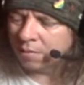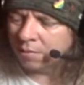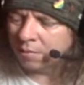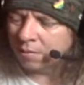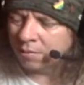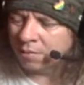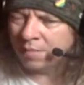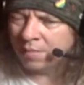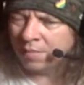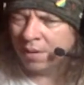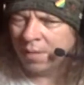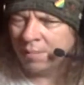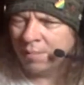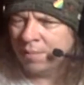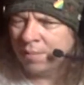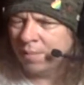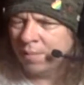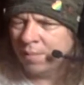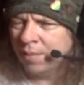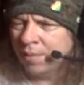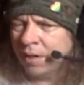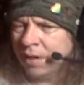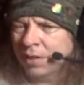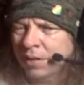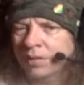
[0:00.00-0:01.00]
it might be
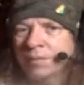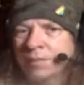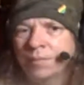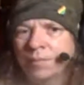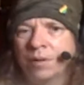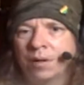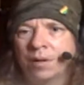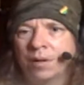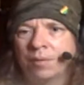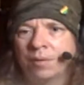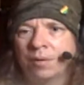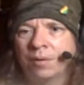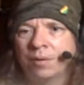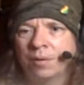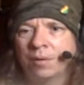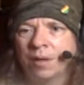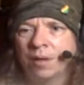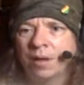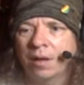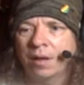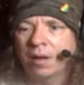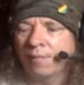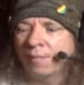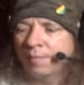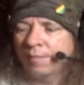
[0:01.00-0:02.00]
because I'm hungry.
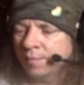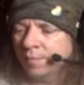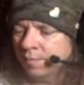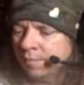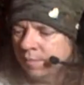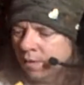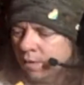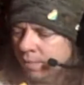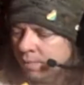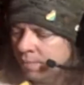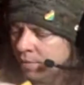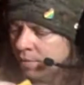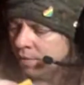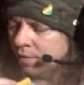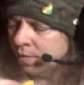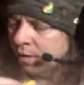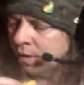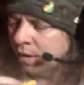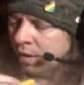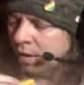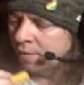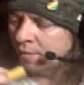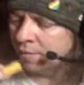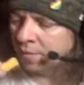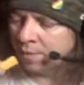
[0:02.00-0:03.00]
I have not
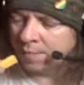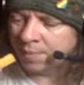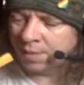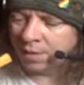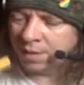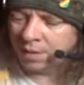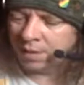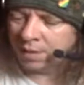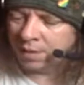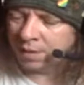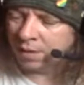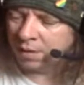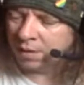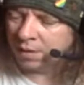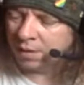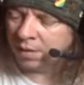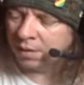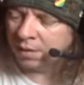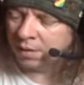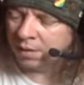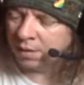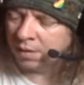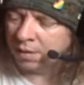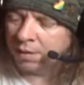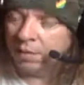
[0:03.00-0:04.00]
been
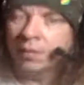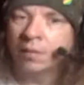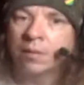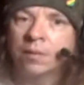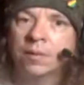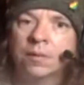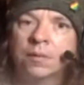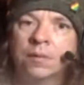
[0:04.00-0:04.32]
eating